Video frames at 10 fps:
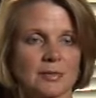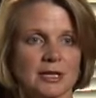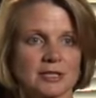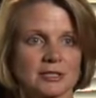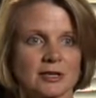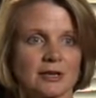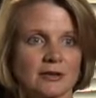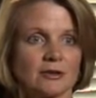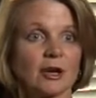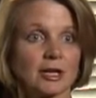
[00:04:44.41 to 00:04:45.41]
based
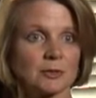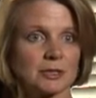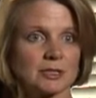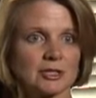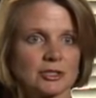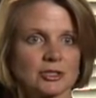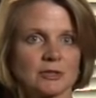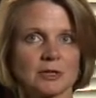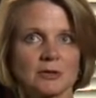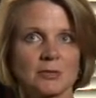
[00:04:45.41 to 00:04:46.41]
on documentation
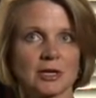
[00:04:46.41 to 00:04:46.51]
in our